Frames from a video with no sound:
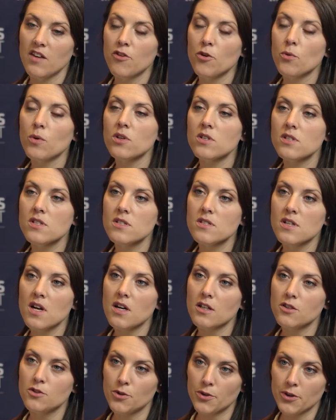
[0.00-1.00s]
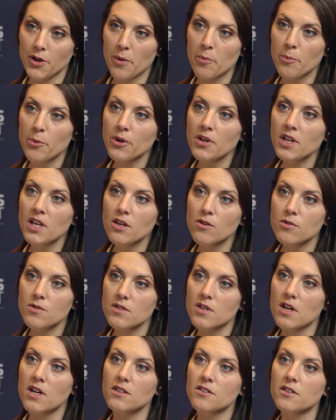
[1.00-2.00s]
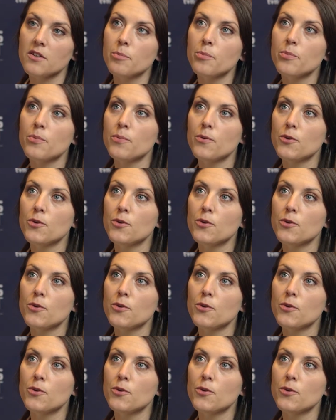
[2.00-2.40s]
if you want to start your company your startup